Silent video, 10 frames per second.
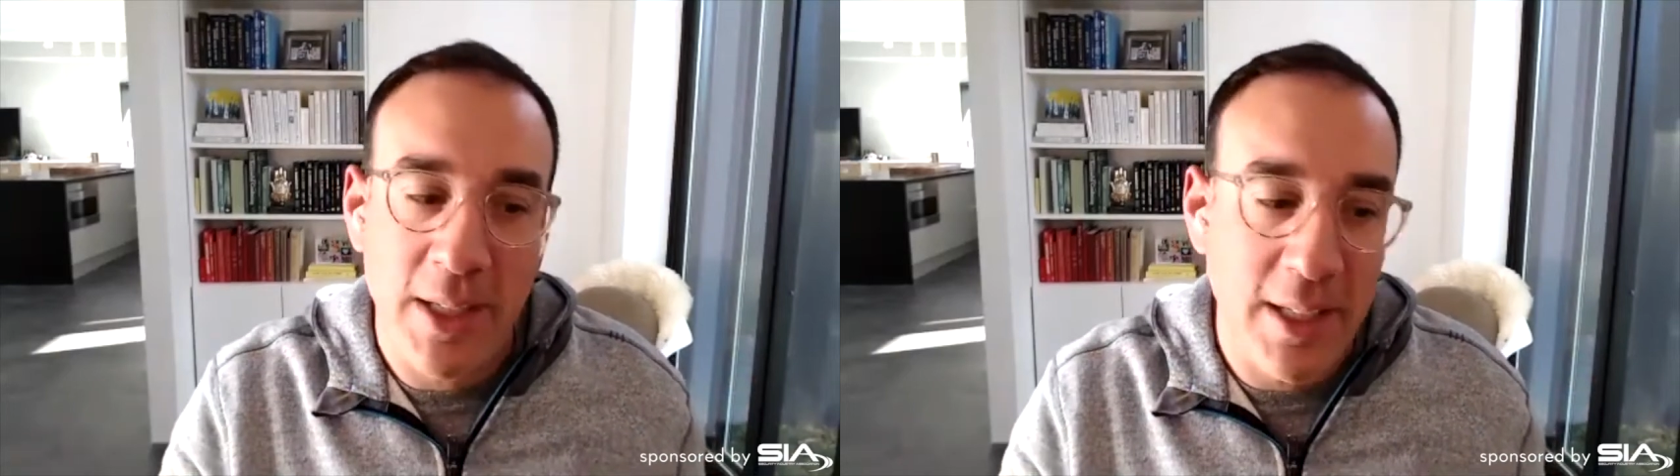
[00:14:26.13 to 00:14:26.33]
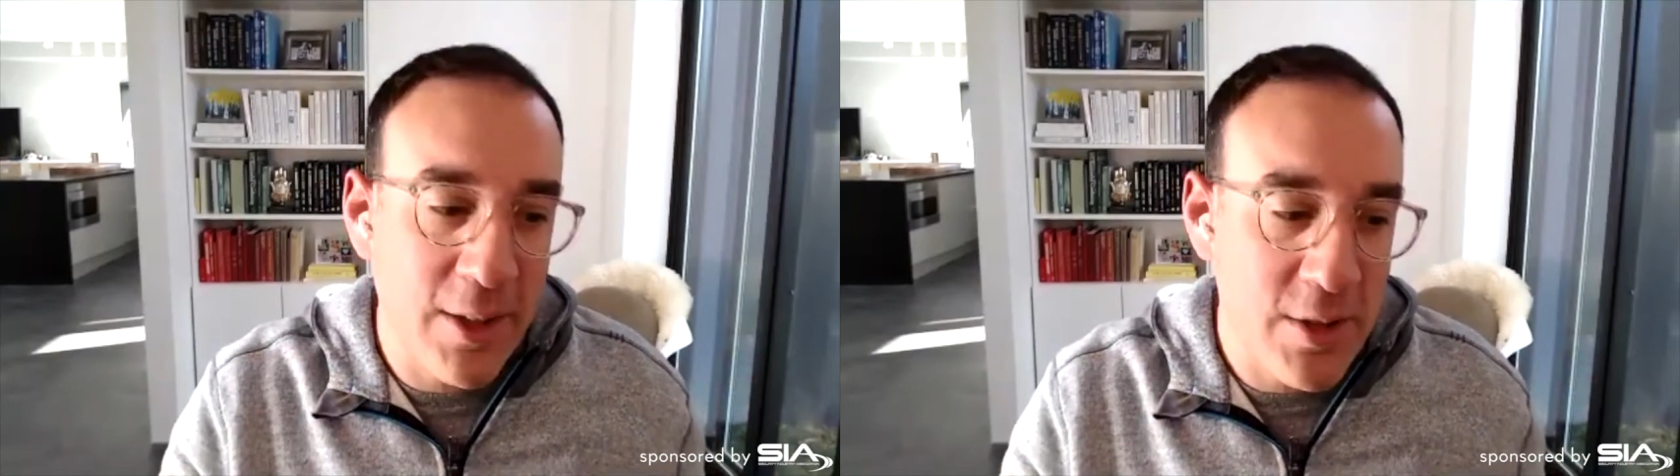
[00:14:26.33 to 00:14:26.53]

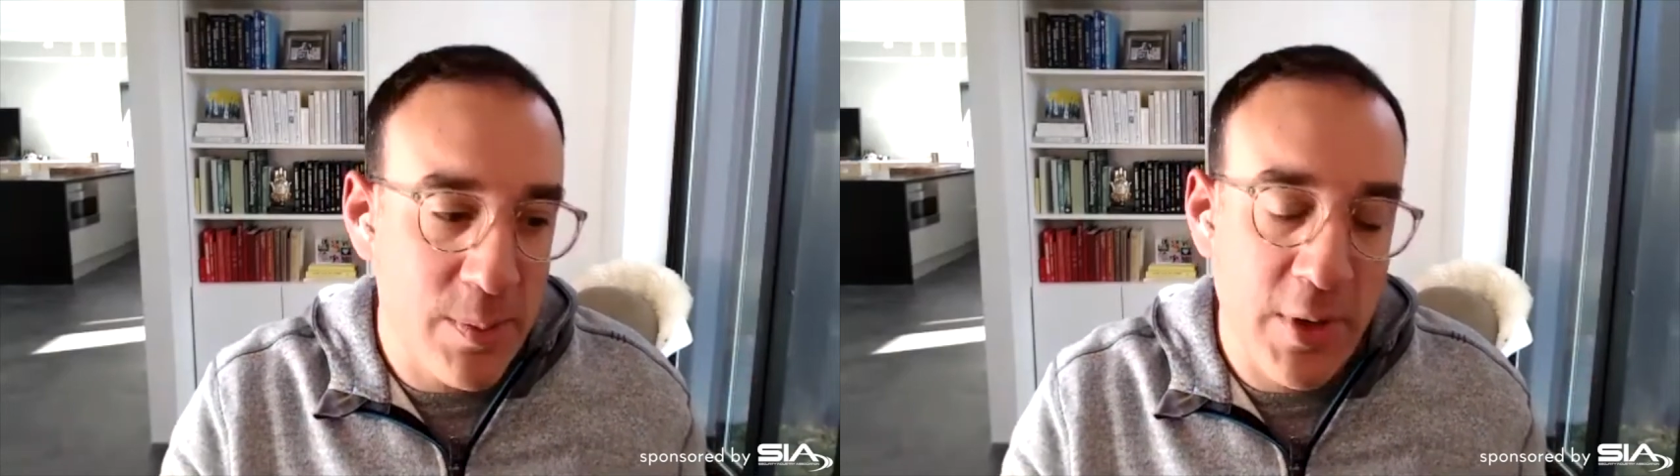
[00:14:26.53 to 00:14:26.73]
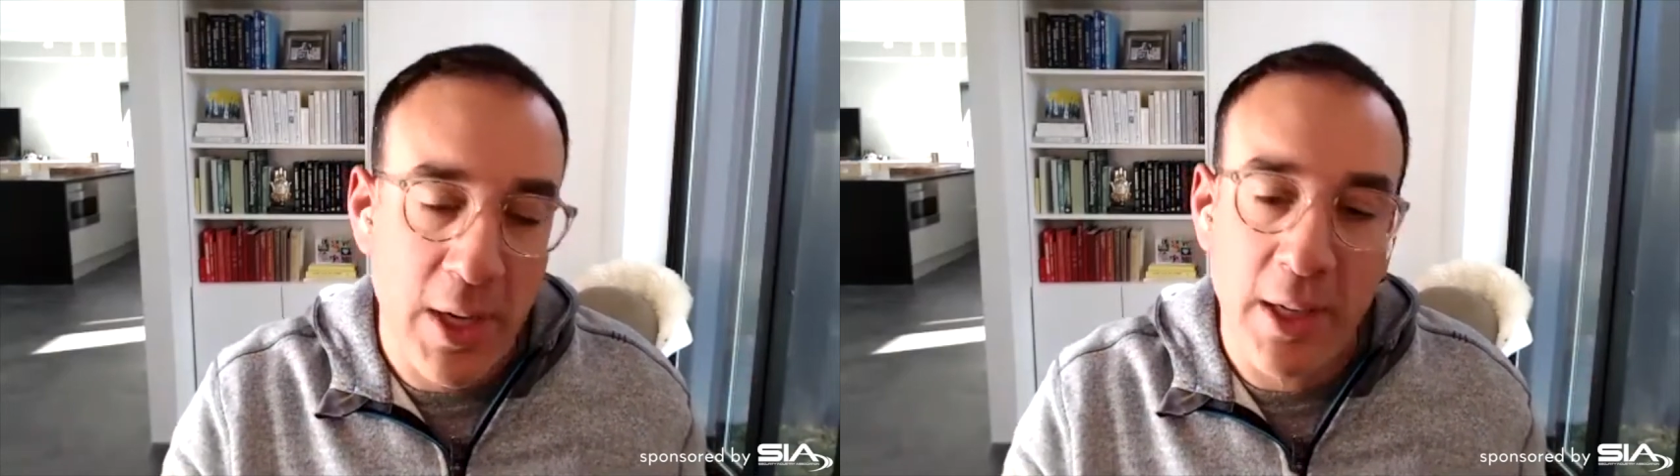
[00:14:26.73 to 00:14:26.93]
years of
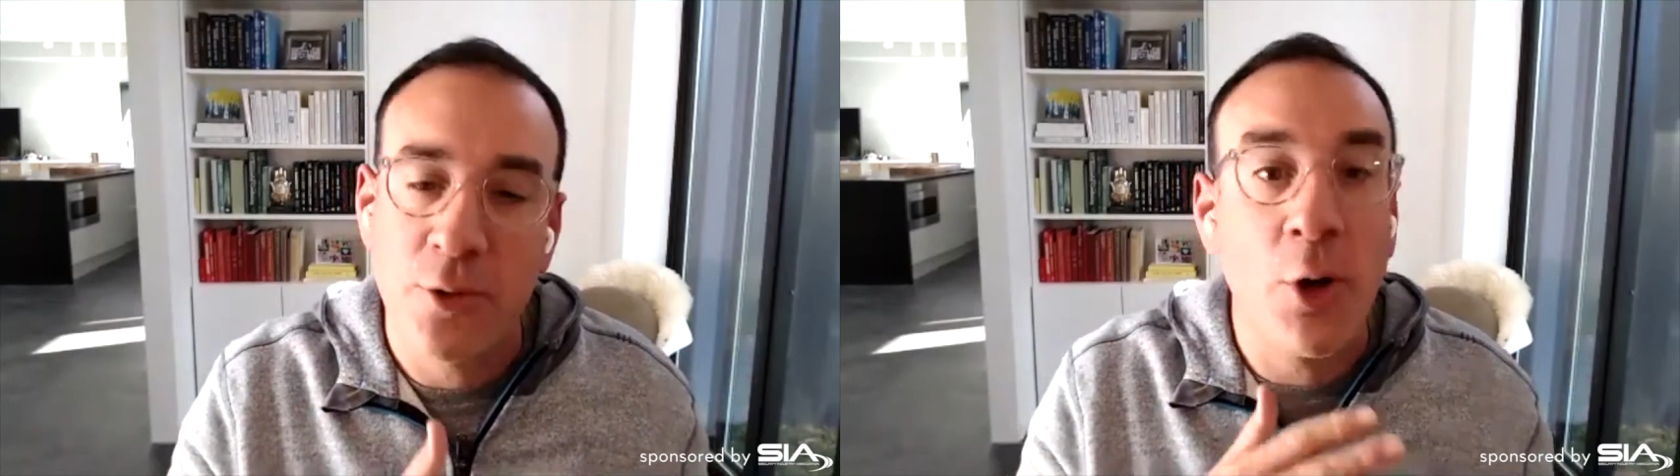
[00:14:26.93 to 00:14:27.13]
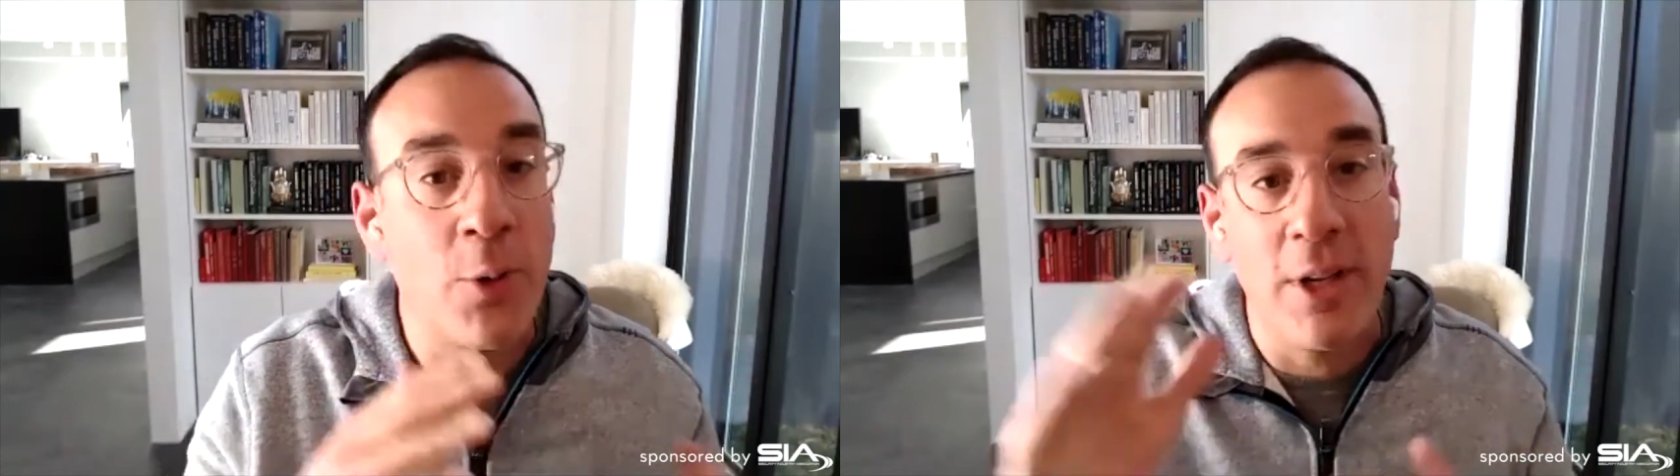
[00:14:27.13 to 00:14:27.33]
saying
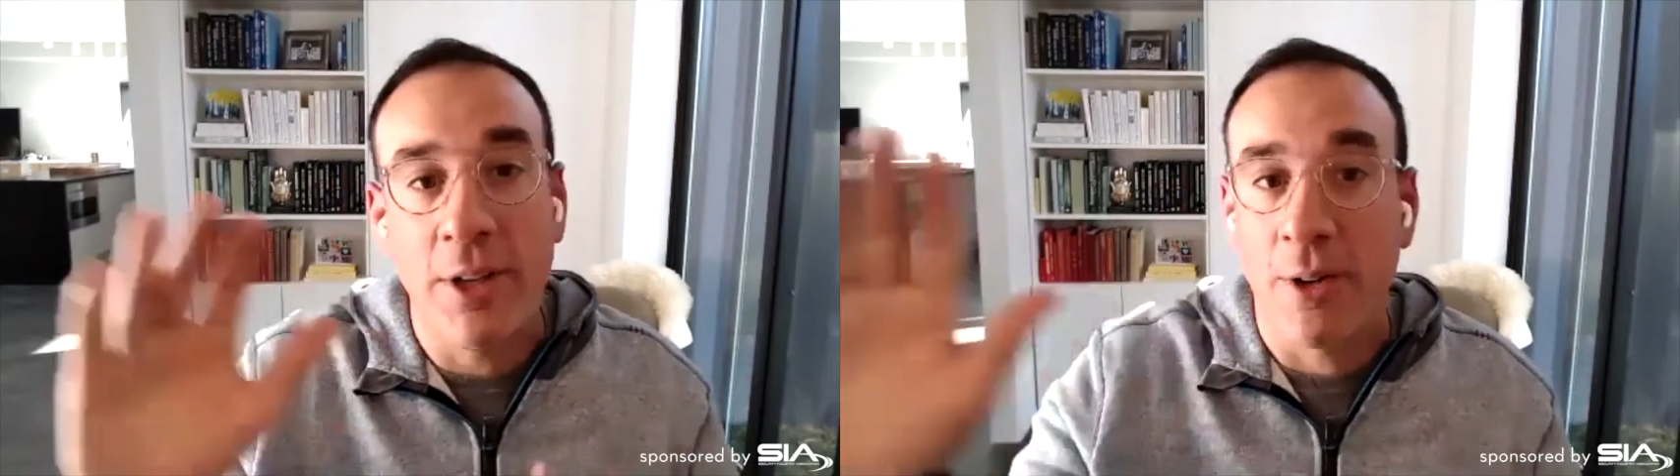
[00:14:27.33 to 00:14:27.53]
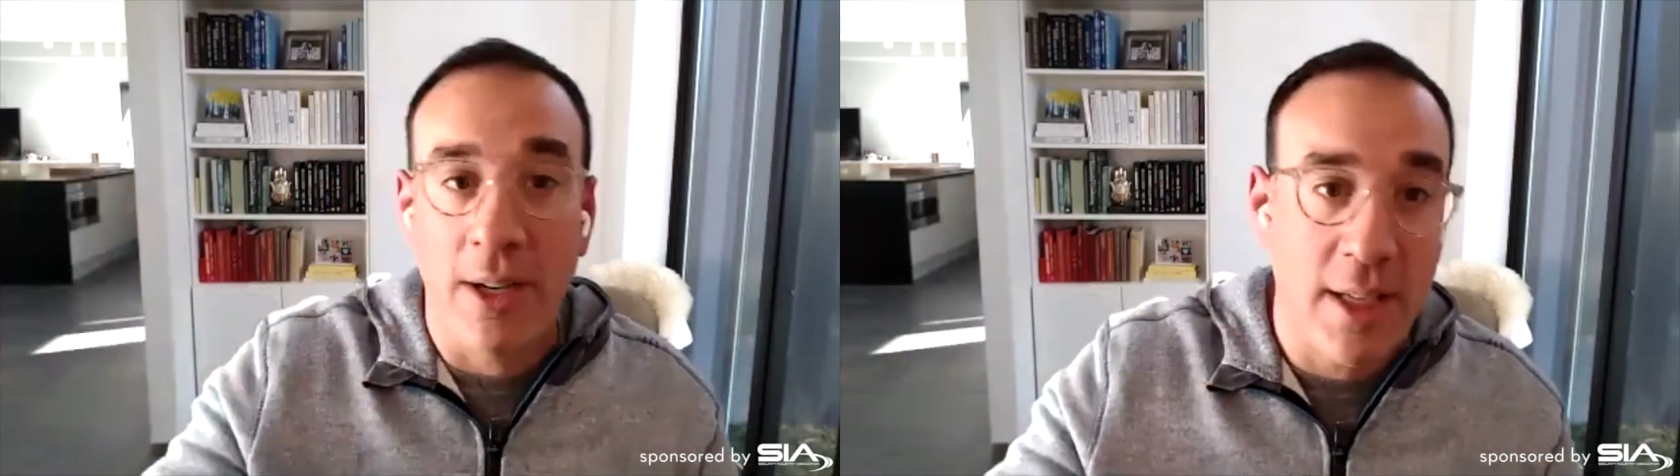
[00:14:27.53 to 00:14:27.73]
don't
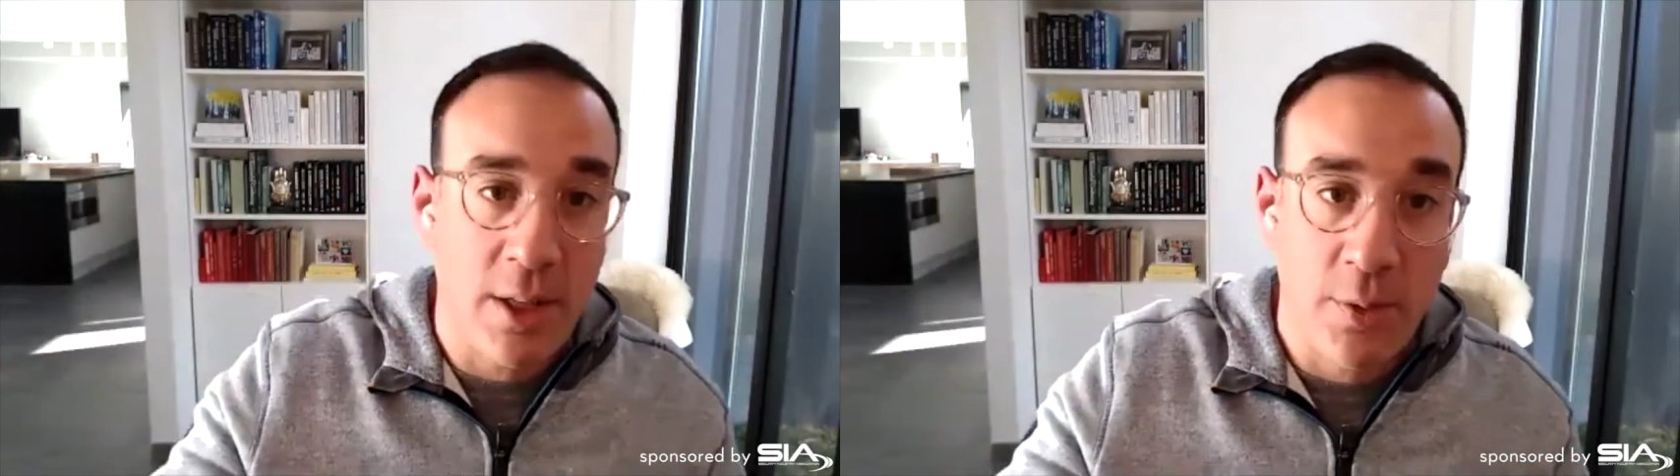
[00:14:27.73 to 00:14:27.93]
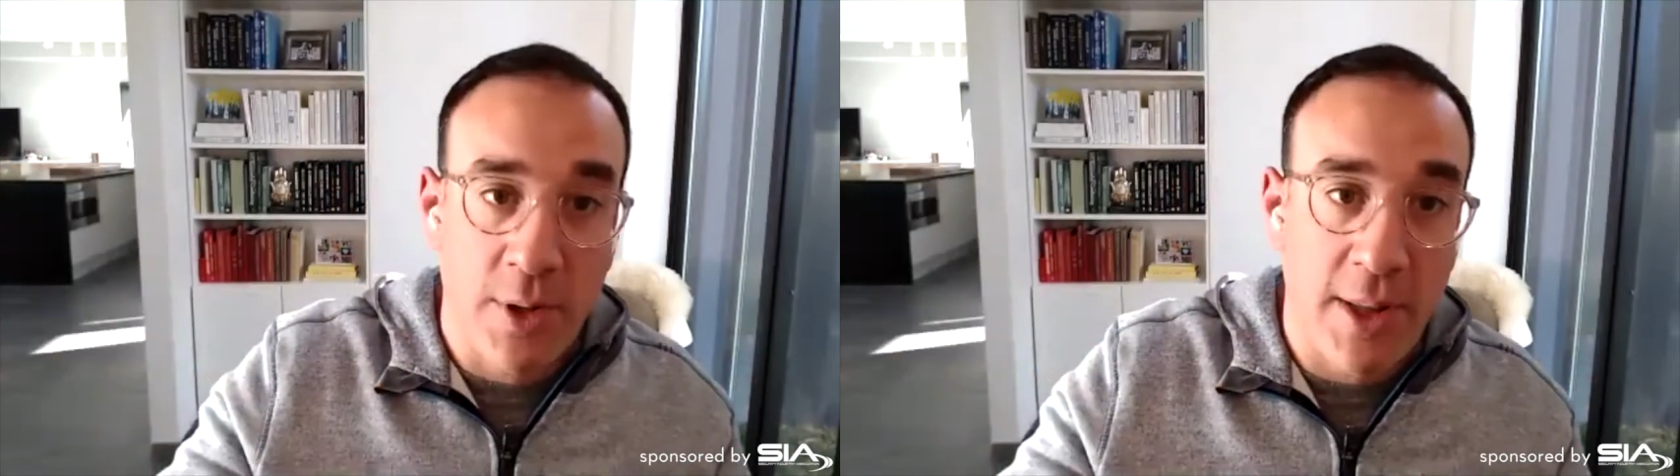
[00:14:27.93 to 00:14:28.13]
integrate that over to